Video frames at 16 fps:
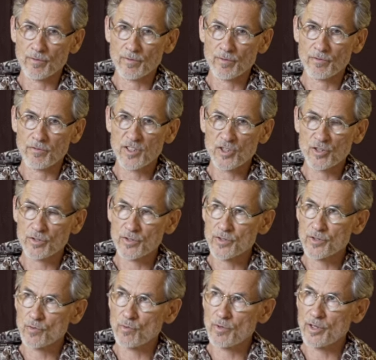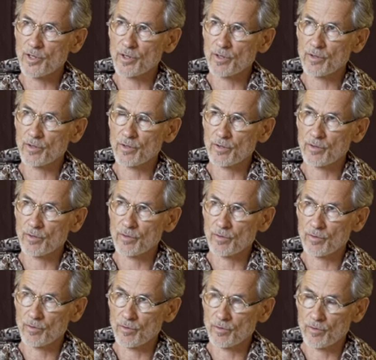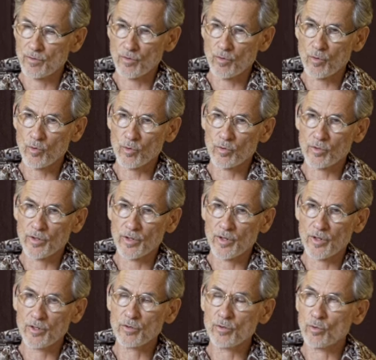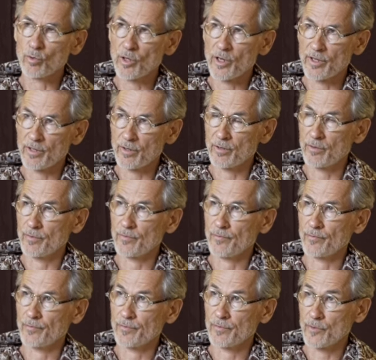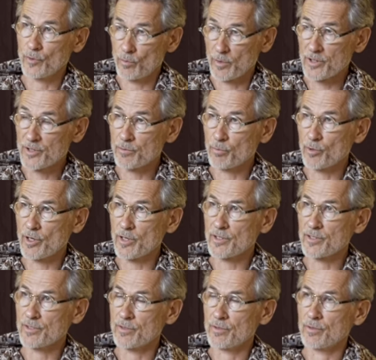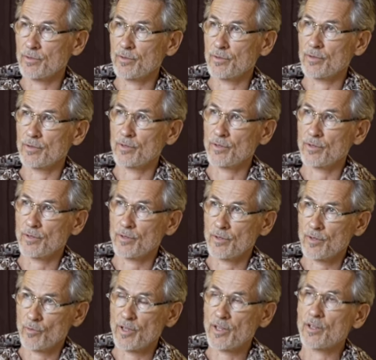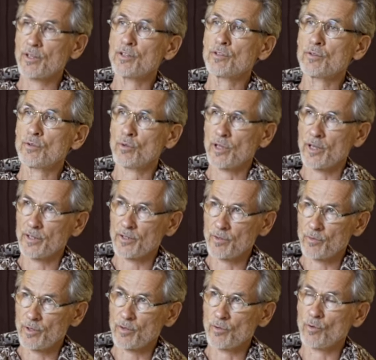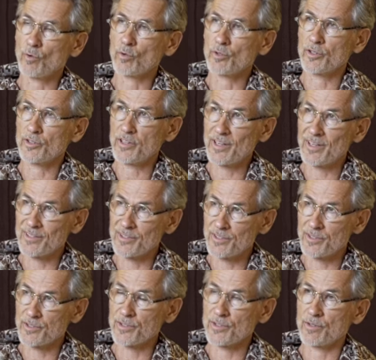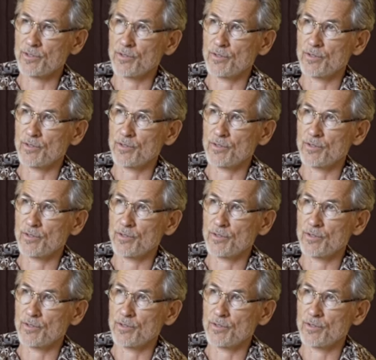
visions were all Hindu-like, to my surprise. They were Hindu-like, they were all the deities.